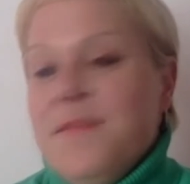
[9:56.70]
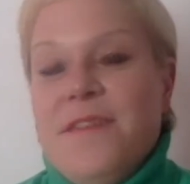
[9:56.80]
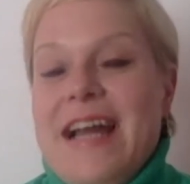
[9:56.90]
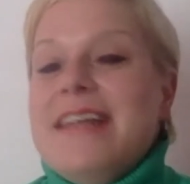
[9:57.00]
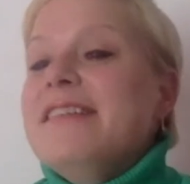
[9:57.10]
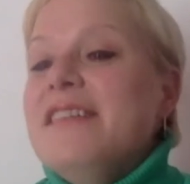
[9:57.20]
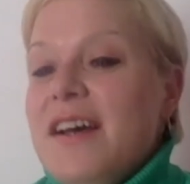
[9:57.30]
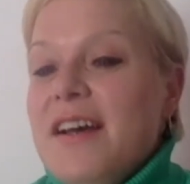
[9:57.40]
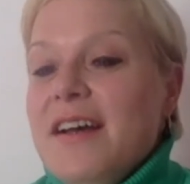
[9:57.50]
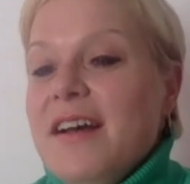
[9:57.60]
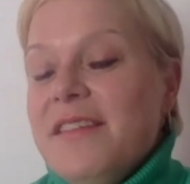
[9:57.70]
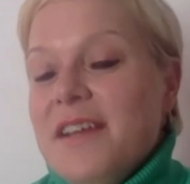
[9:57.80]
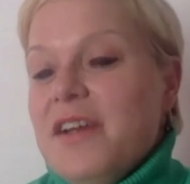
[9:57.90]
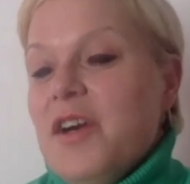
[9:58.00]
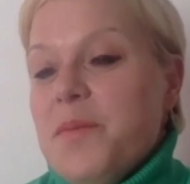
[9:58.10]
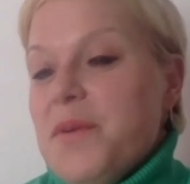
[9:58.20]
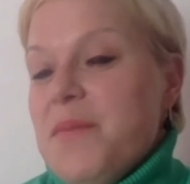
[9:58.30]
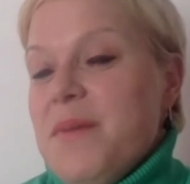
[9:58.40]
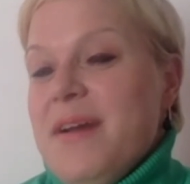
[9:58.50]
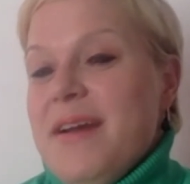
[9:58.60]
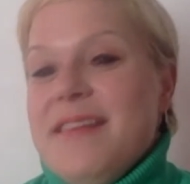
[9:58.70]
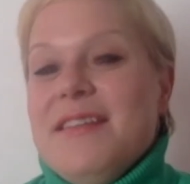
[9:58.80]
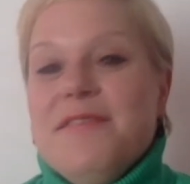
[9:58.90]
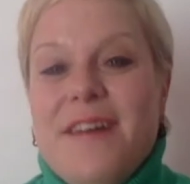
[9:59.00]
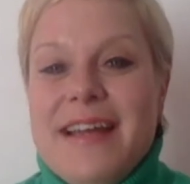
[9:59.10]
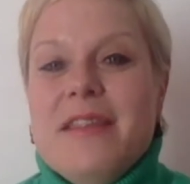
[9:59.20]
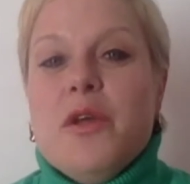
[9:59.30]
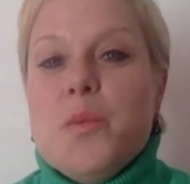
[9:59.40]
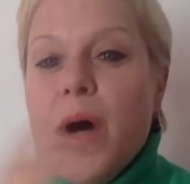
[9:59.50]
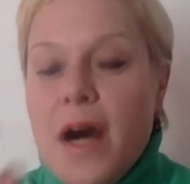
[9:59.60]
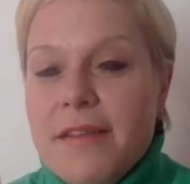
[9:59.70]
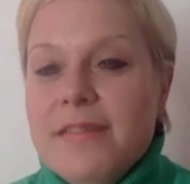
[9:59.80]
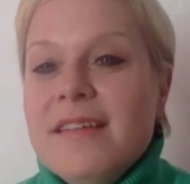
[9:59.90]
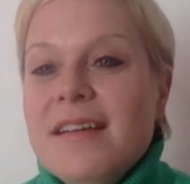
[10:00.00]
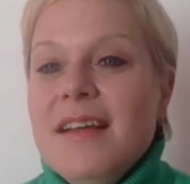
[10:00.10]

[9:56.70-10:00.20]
find the compromise and find the one